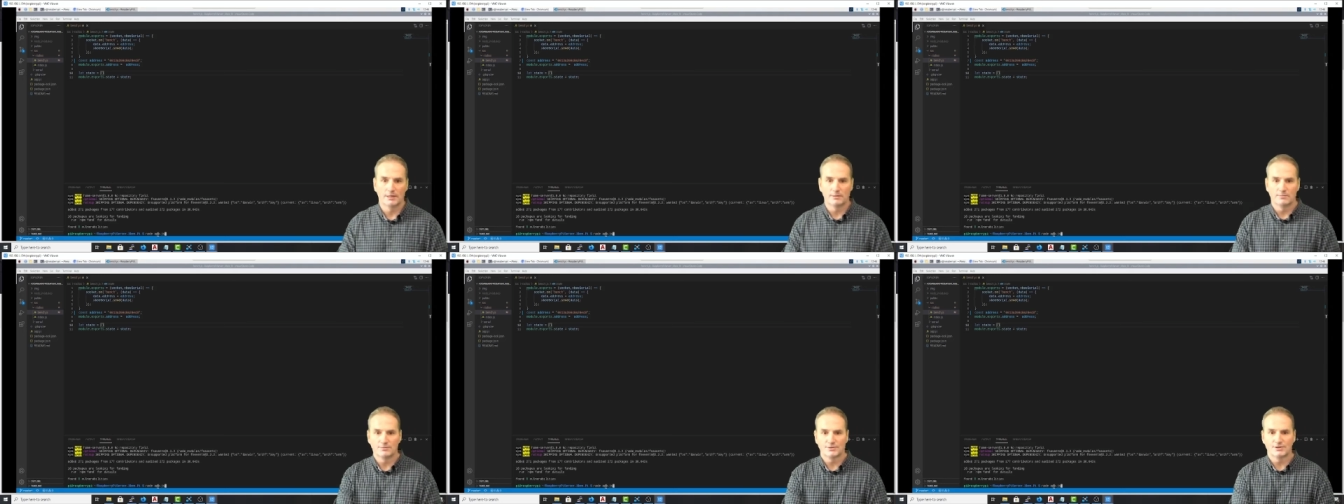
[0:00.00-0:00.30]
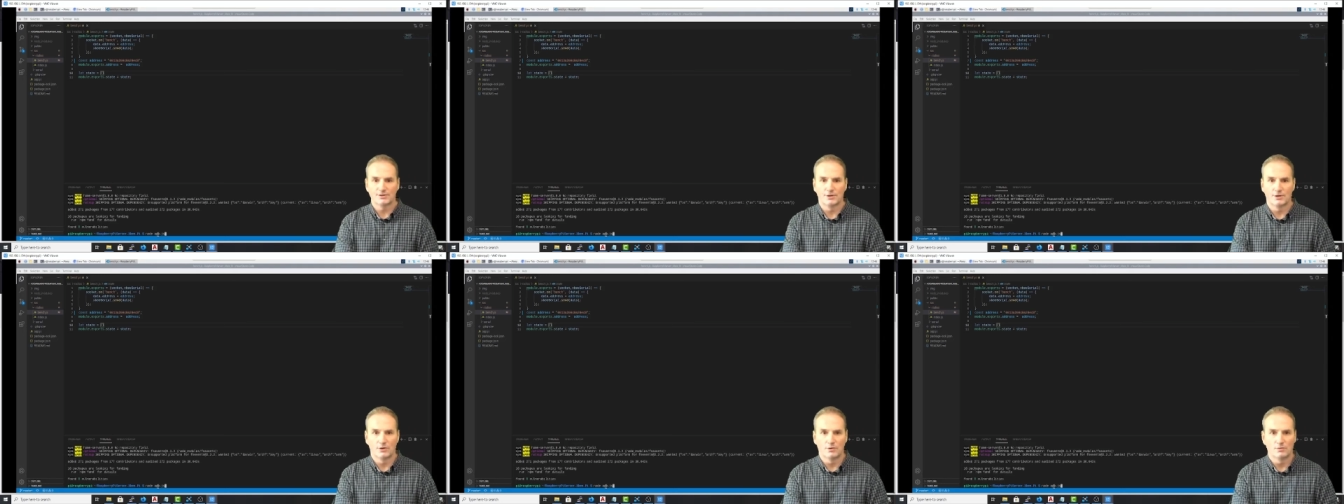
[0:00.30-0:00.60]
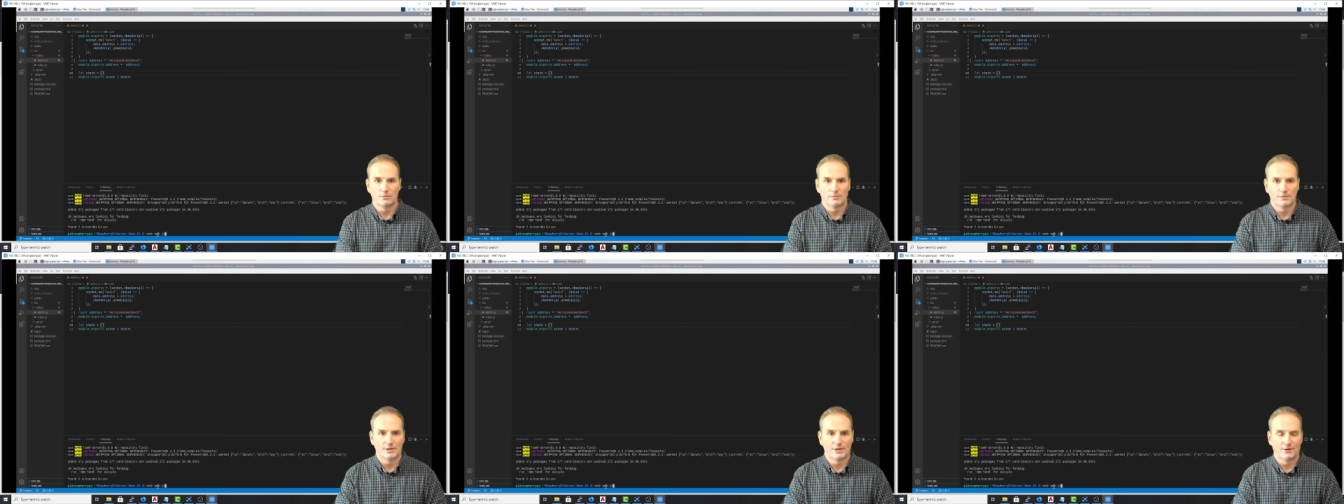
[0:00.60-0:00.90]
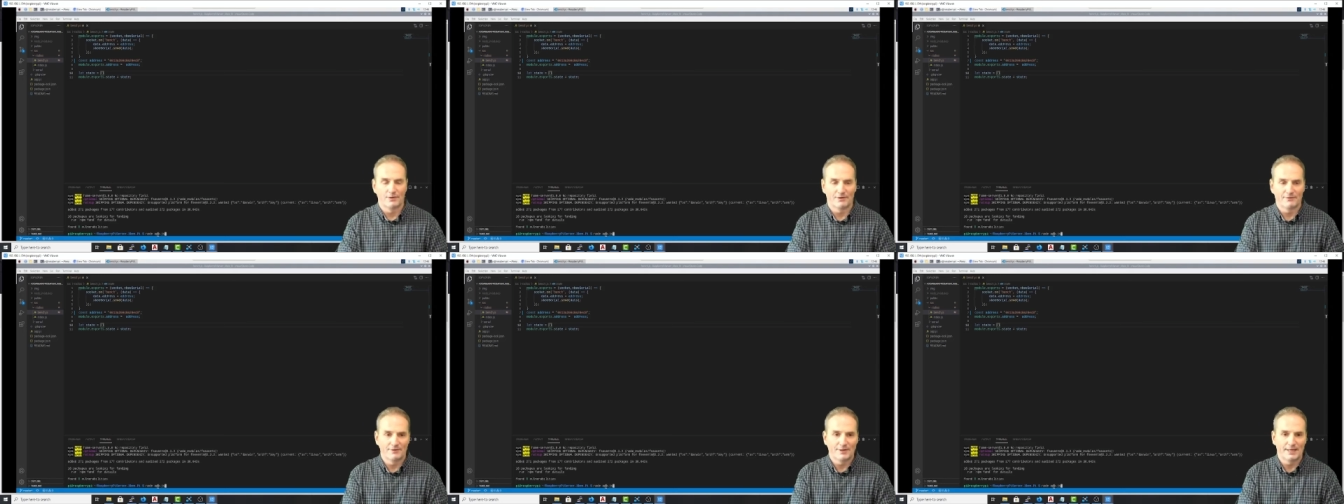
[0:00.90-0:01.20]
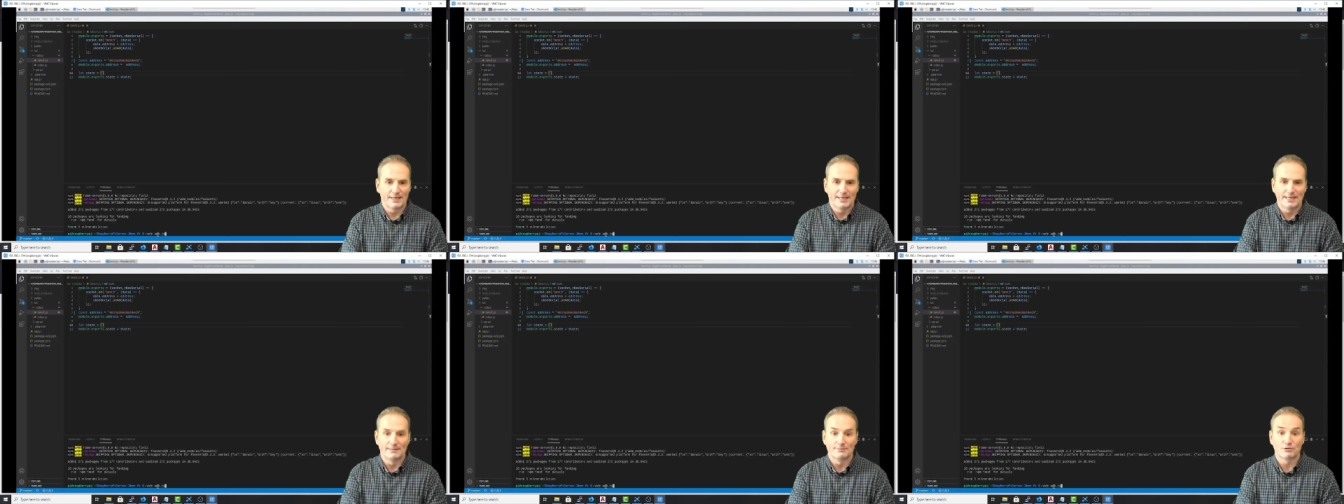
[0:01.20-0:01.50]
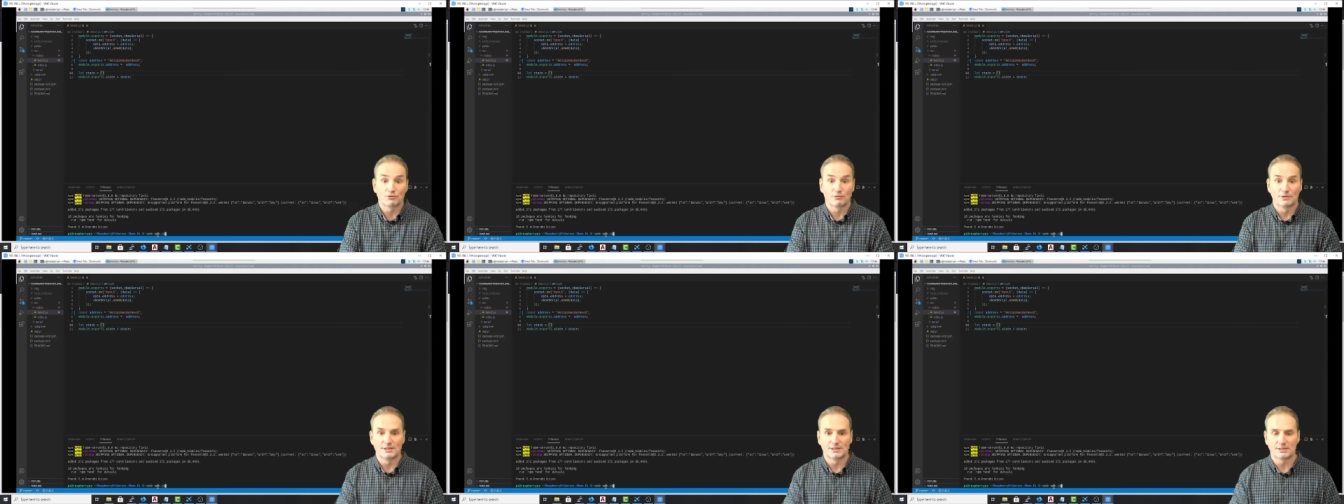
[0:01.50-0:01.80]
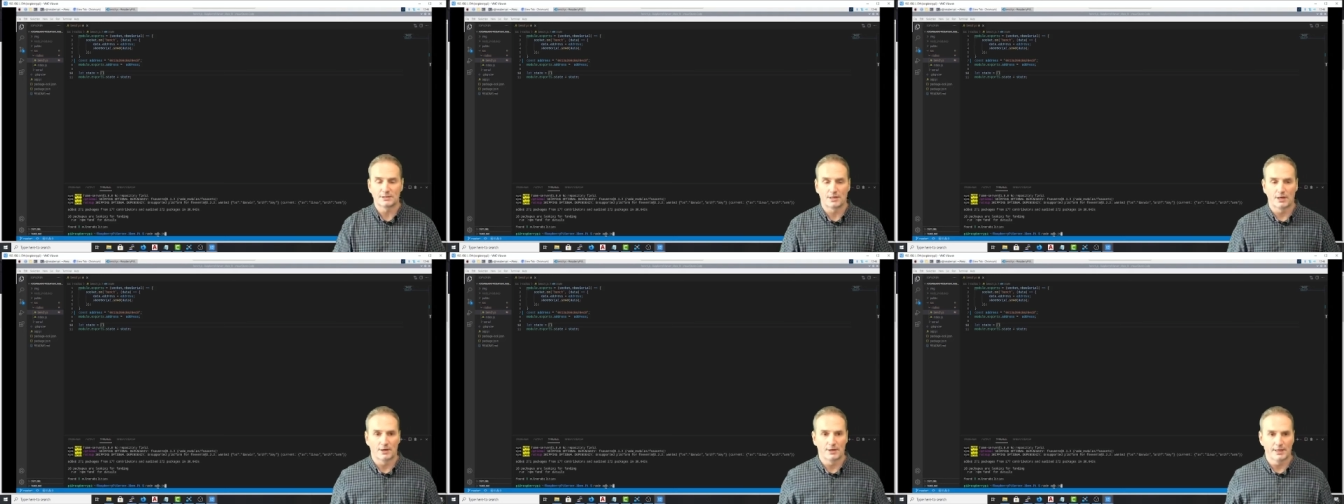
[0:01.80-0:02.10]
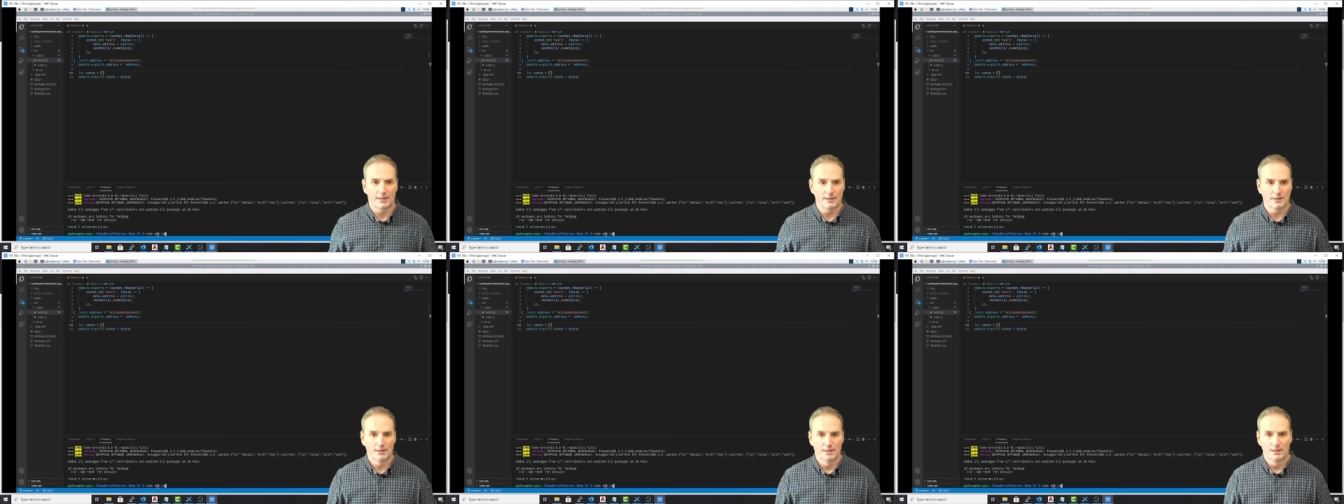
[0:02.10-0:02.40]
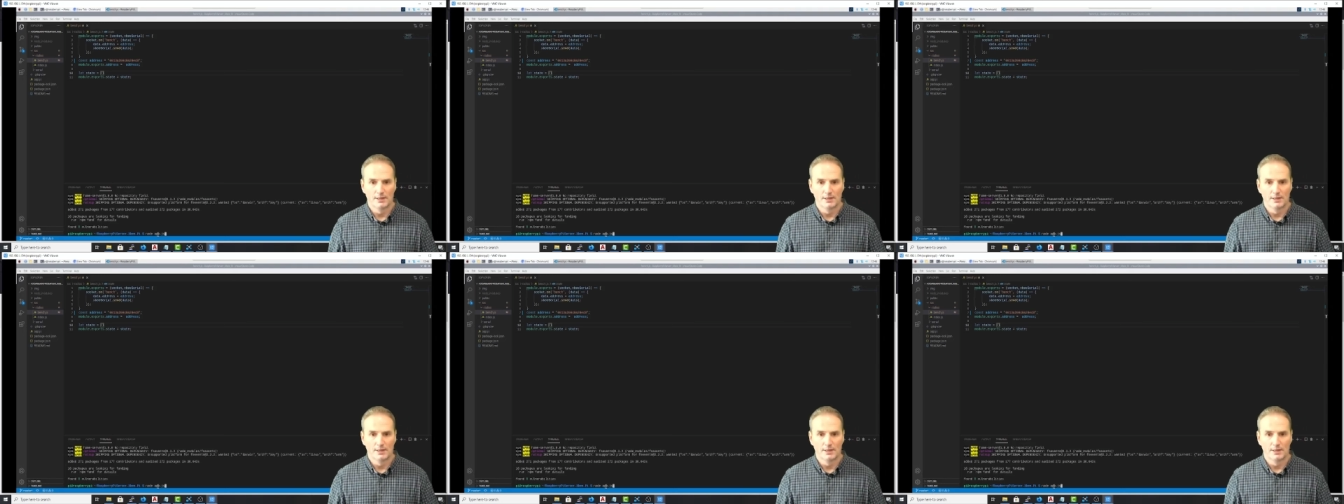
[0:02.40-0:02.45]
so everything keeps restarting